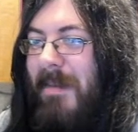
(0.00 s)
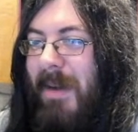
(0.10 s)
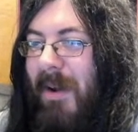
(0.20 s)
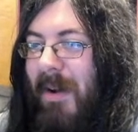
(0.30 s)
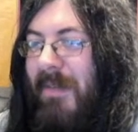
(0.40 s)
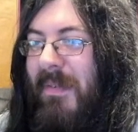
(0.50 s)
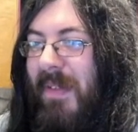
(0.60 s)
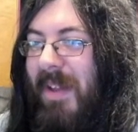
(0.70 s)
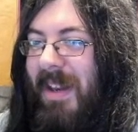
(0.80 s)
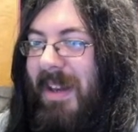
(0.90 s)
mall
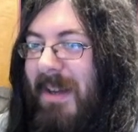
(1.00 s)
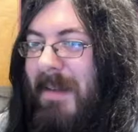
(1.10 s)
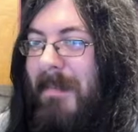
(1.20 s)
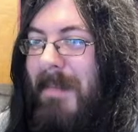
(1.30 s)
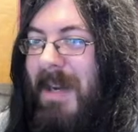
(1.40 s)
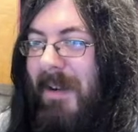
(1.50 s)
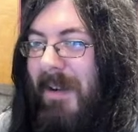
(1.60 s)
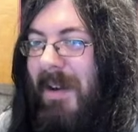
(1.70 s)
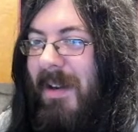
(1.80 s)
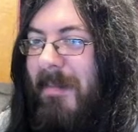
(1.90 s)
flooding. Me
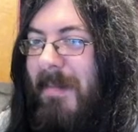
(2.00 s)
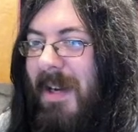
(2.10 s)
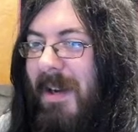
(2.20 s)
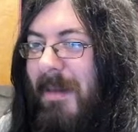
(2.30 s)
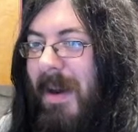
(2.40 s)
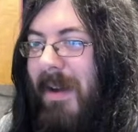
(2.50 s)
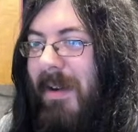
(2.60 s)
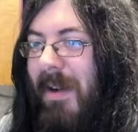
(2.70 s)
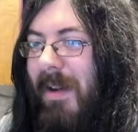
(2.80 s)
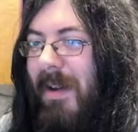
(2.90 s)
in
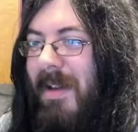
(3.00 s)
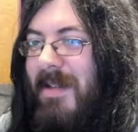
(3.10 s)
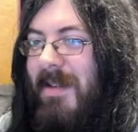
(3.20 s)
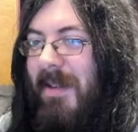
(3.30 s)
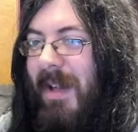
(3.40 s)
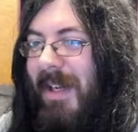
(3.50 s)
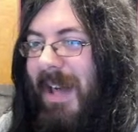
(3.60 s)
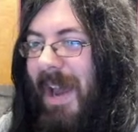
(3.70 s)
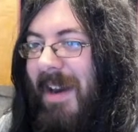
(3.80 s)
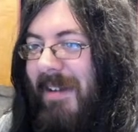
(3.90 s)
America. I still like
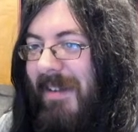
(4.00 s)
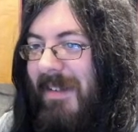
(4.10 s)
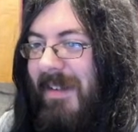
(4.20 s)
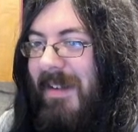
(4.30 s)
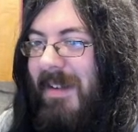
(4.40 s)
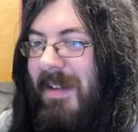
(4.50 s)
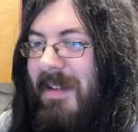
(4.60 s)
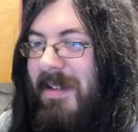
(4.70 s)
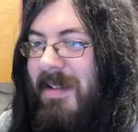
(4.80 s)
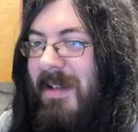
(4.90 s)
Canada.
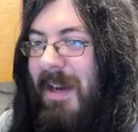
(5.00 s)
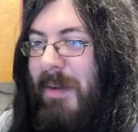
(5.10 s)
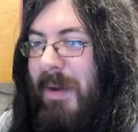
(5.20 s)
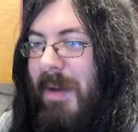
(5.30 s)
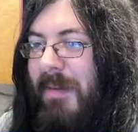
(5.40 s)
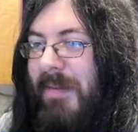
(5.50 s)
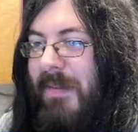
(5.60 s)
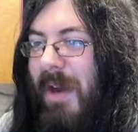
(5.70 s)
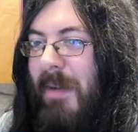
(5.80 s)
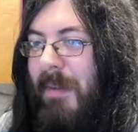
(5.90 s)
Did anyone ever
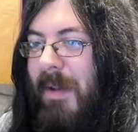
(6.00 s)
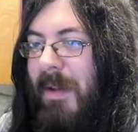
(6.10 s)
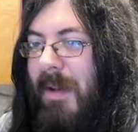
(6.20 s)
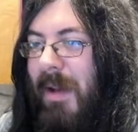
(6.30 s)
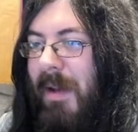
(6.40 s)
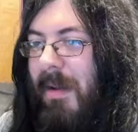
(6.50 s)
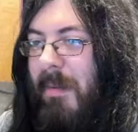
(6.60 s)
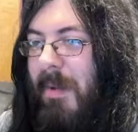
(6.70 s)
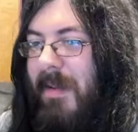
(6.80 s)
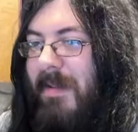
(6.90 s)
find what
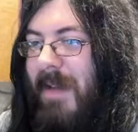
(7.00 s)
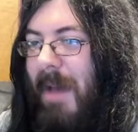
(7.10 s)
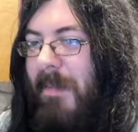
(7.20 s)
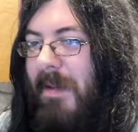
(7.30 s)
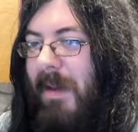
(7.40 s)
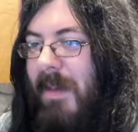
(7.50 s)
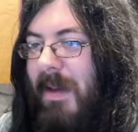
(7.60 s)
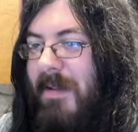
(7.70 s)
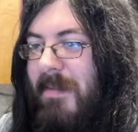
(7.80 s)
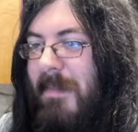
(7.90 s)
where this happened? I think
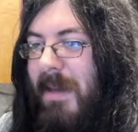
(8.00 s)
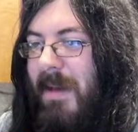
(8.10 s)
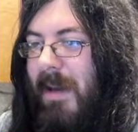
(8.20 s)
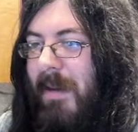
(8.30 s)
it's, yeah.